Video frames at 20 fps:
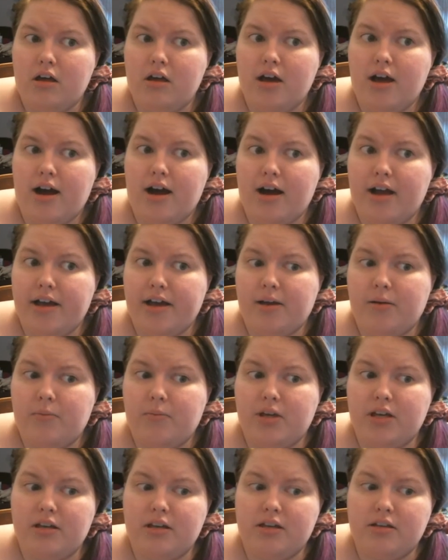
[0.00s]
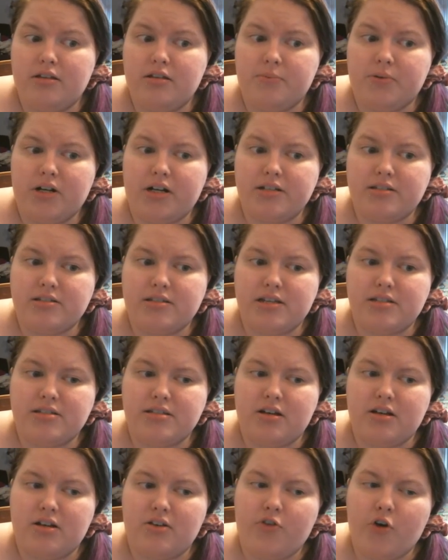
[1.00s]
I am in the process
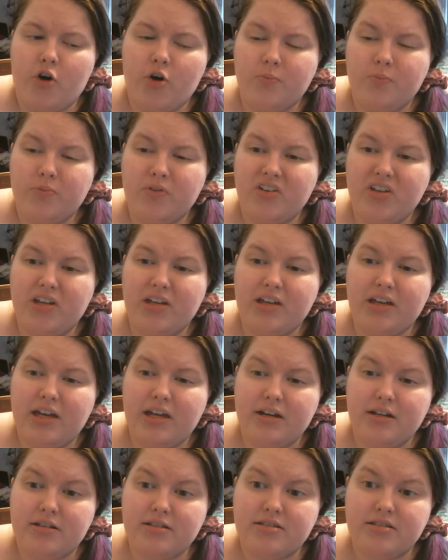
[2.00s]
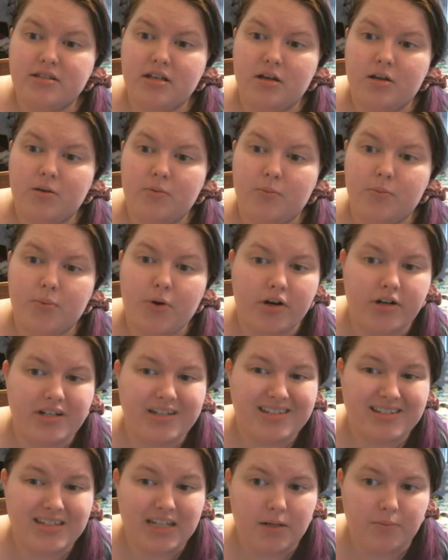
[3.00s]
of hopefully getting some
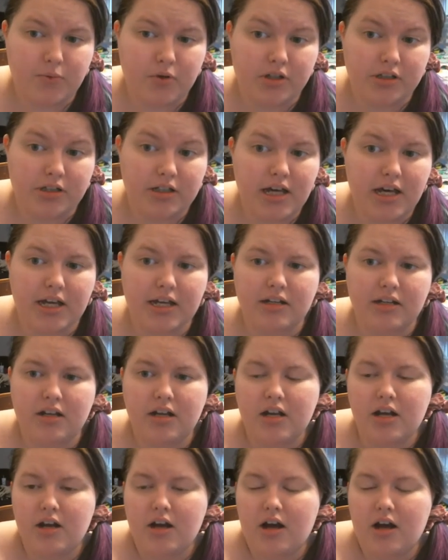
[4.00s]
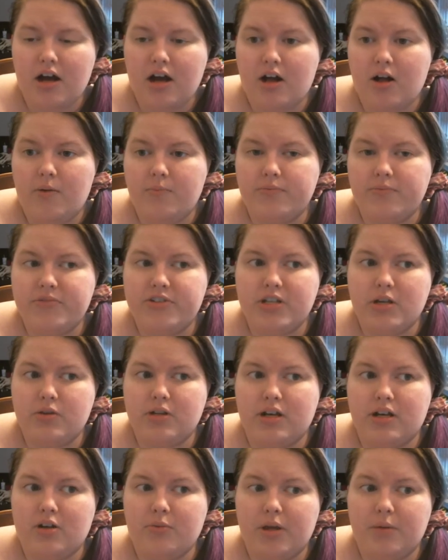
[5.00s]
parties set up online so
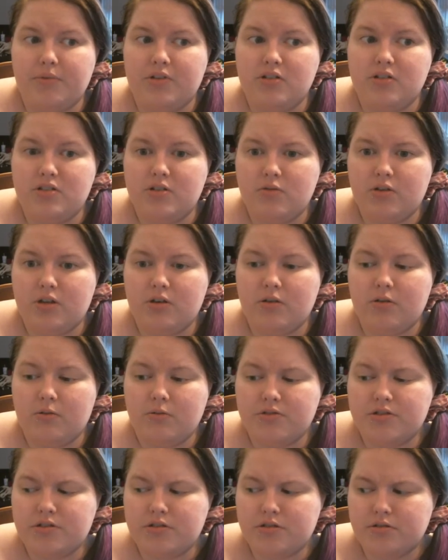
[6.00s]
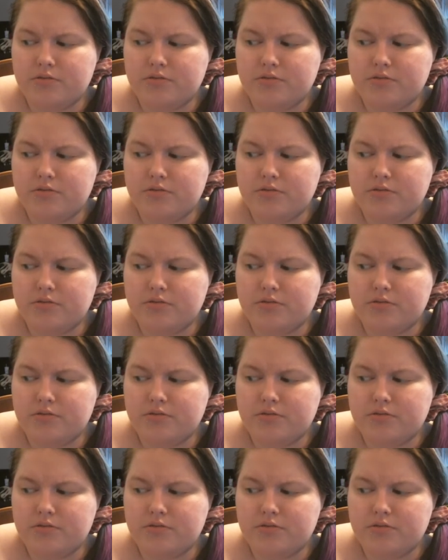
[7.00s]
that I'll be able to do those